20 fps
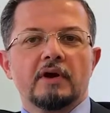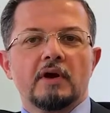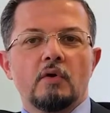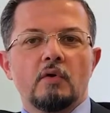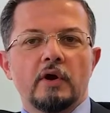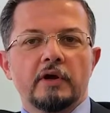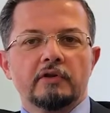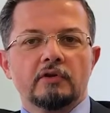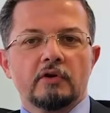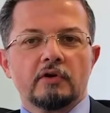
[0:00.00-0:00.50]
a
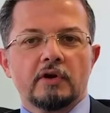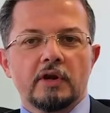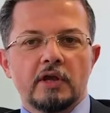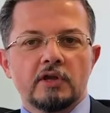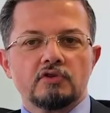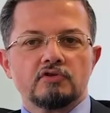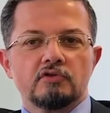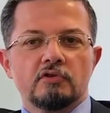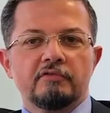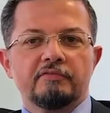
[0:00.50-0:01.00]
wider
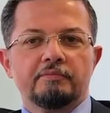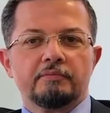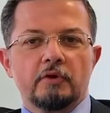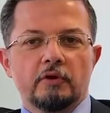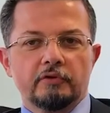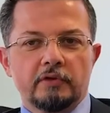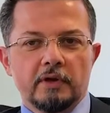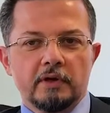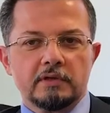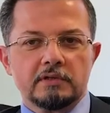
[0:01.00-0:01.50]
range of
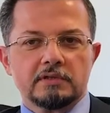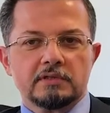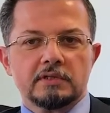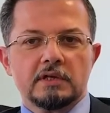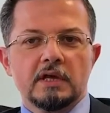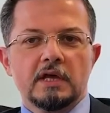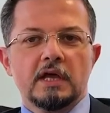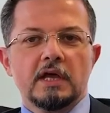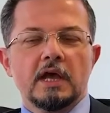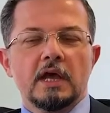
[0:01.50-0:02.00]

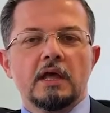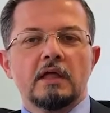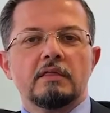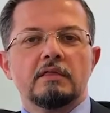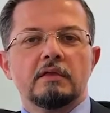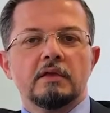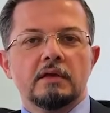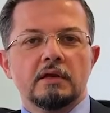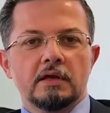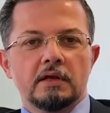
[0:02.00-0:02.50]
products in
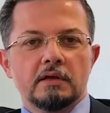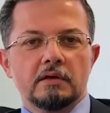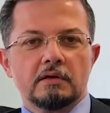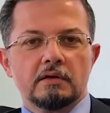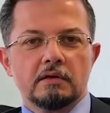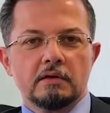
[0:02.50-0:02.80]
the near